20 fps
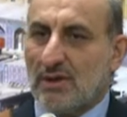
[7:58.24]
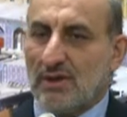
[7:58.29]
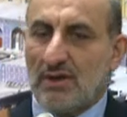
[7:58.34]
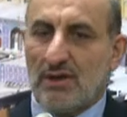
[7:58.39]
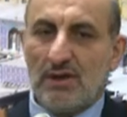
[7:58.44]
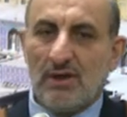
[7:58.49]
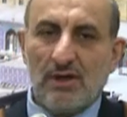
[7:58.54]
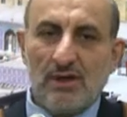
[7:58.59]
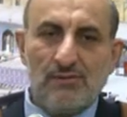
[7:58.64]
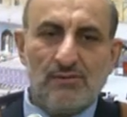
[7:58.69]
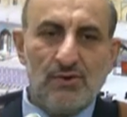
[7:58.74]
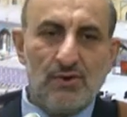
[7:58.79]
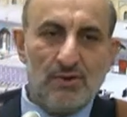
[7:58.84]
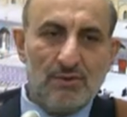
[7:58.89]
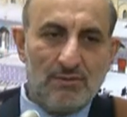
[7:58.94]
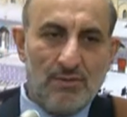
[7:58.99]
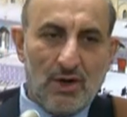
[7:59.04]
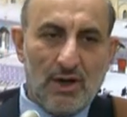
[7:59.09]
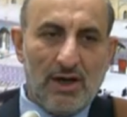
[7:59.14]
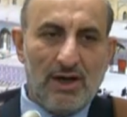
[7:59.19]
If you
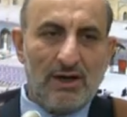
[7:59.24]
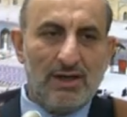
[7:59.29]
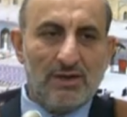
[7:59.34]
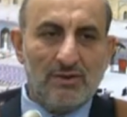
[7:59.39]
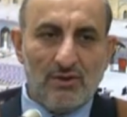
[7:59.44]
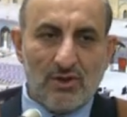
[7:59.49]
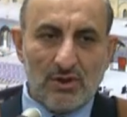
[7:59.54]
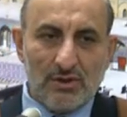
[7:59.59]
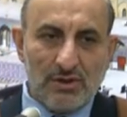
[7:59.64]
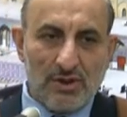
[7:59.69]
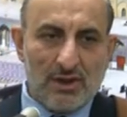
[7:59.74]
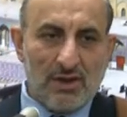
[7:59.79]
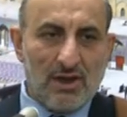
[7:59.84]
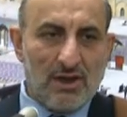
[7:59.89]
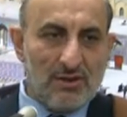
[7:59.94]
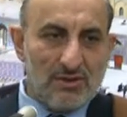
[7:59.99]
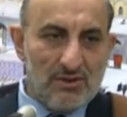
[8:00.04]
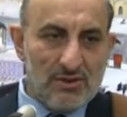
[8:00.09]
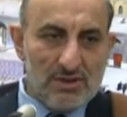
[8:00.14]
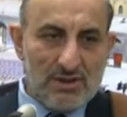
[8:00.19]
boil the water and
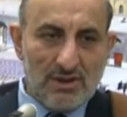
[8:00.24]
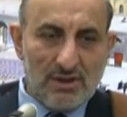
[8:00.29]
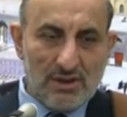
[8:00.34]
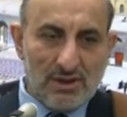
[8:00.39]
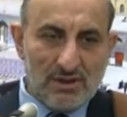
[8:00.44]
you see that